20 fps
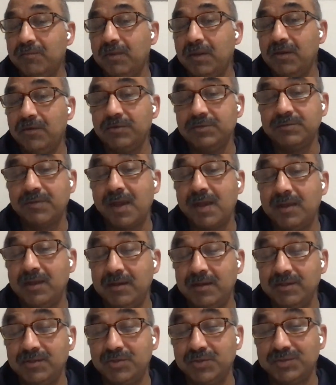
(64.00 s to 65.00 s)
be used by any
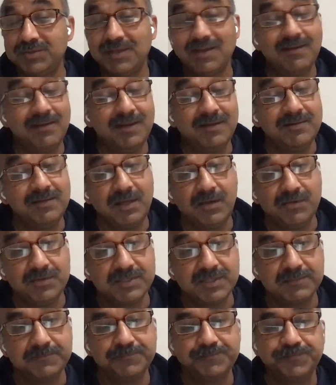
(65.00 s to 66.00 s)
resource that needs to
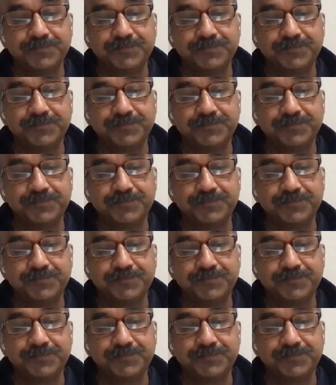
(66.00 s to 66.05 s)
use it.